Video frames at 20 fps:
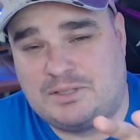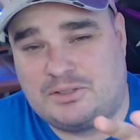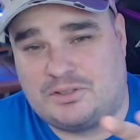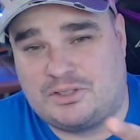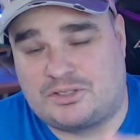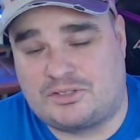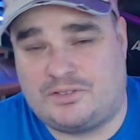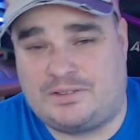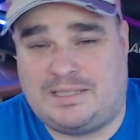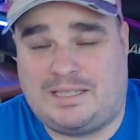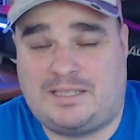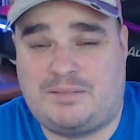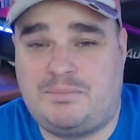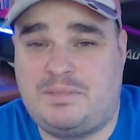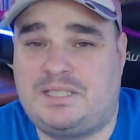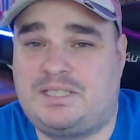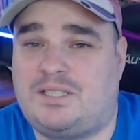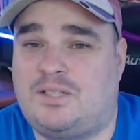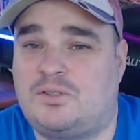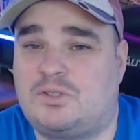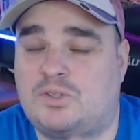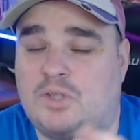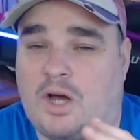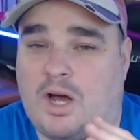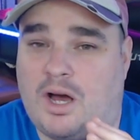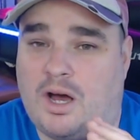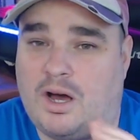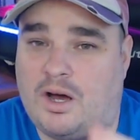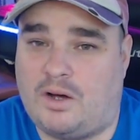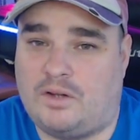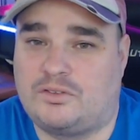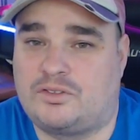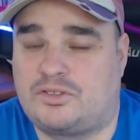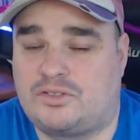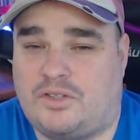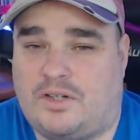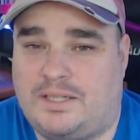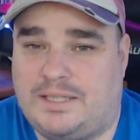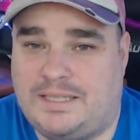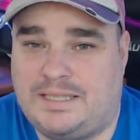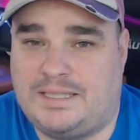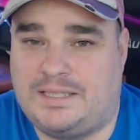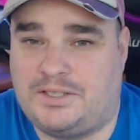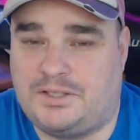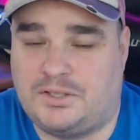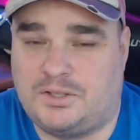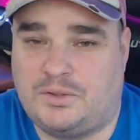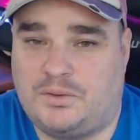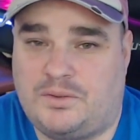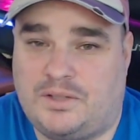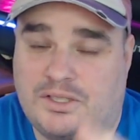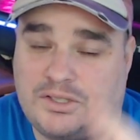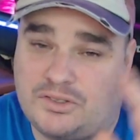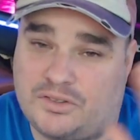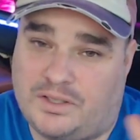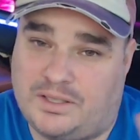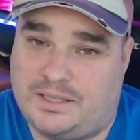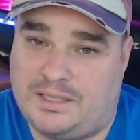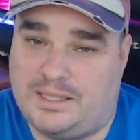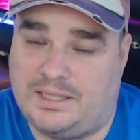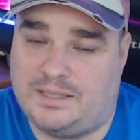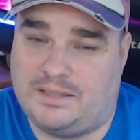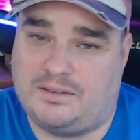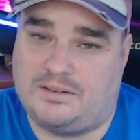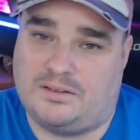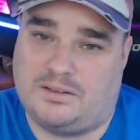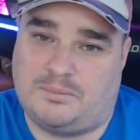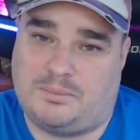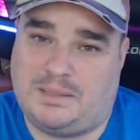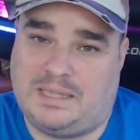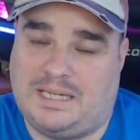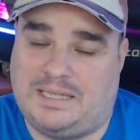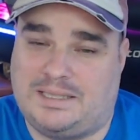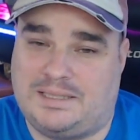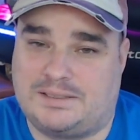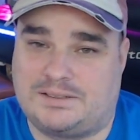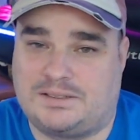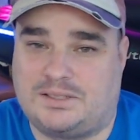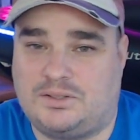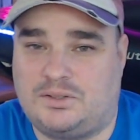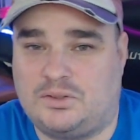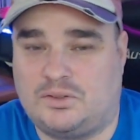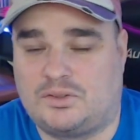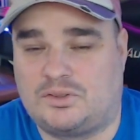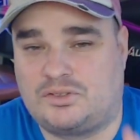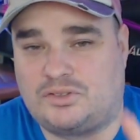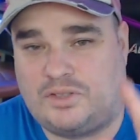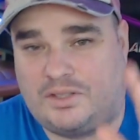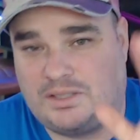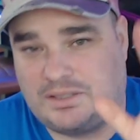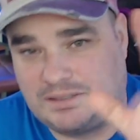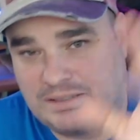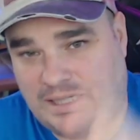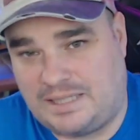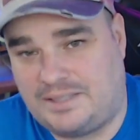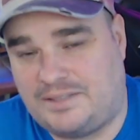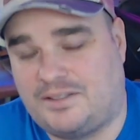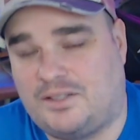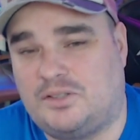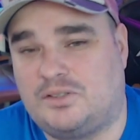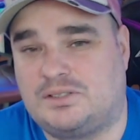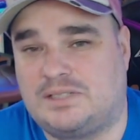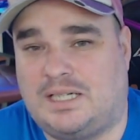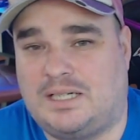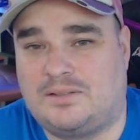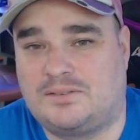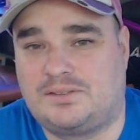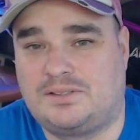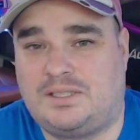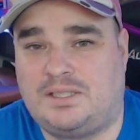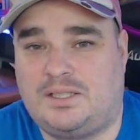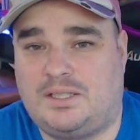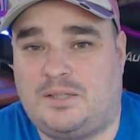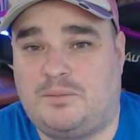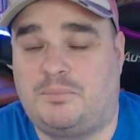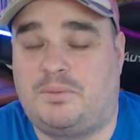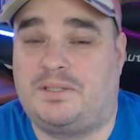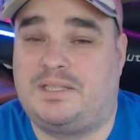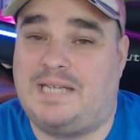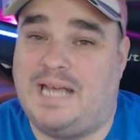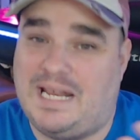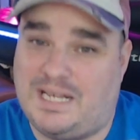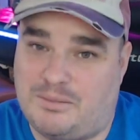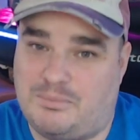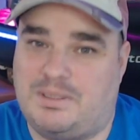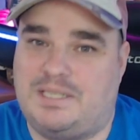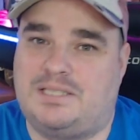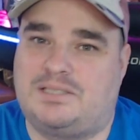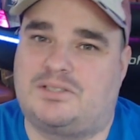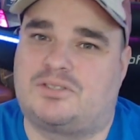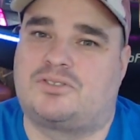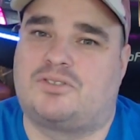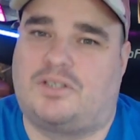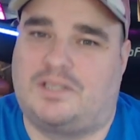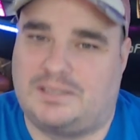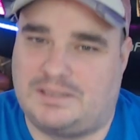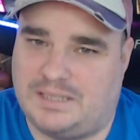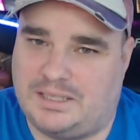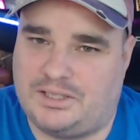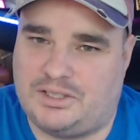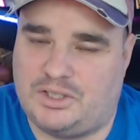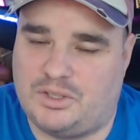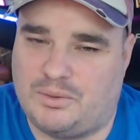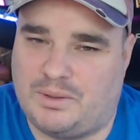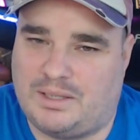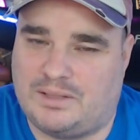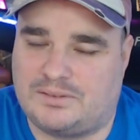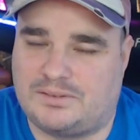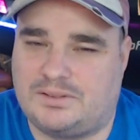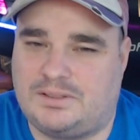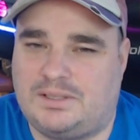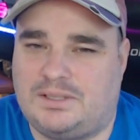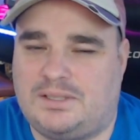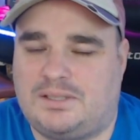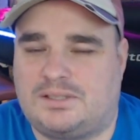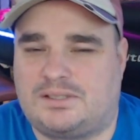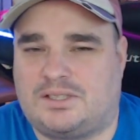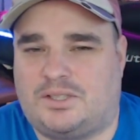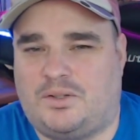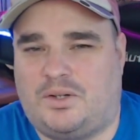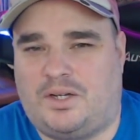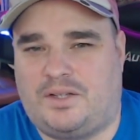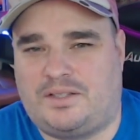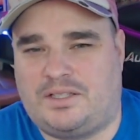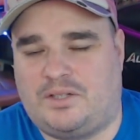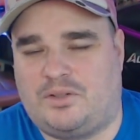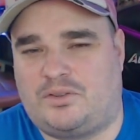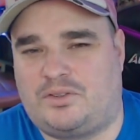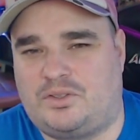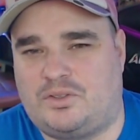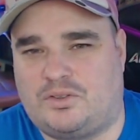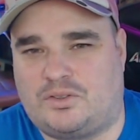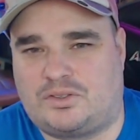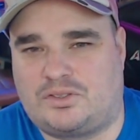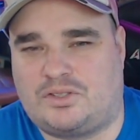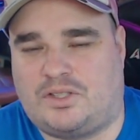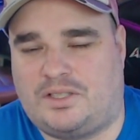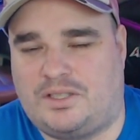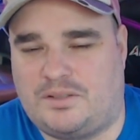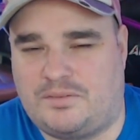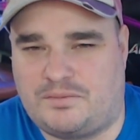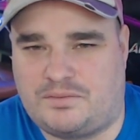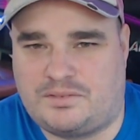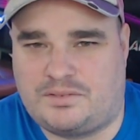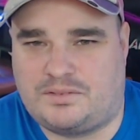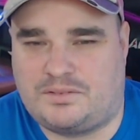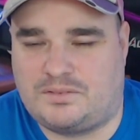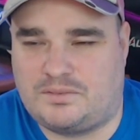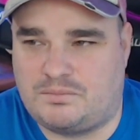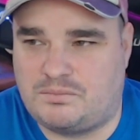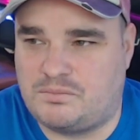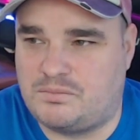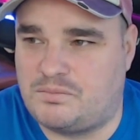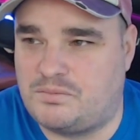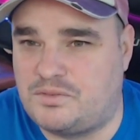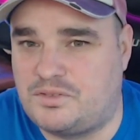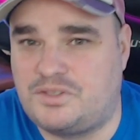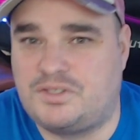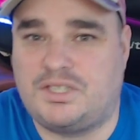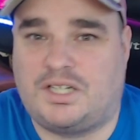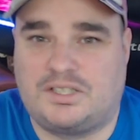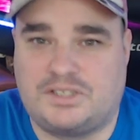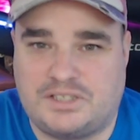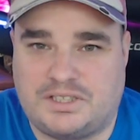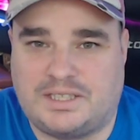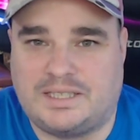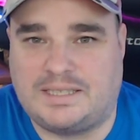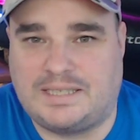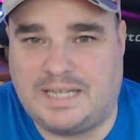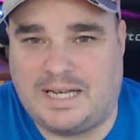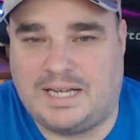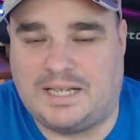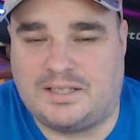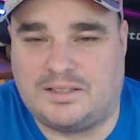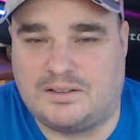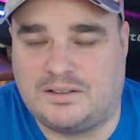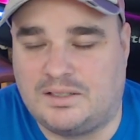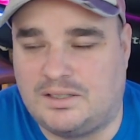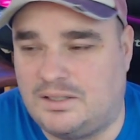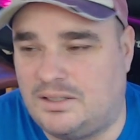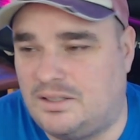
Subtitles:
on the screen. Now the missiles aren't trying to hit you; they're trying to hit the planet. So you're trying to take those out, but the enemies are trying to take you out. So you're kind of judging again.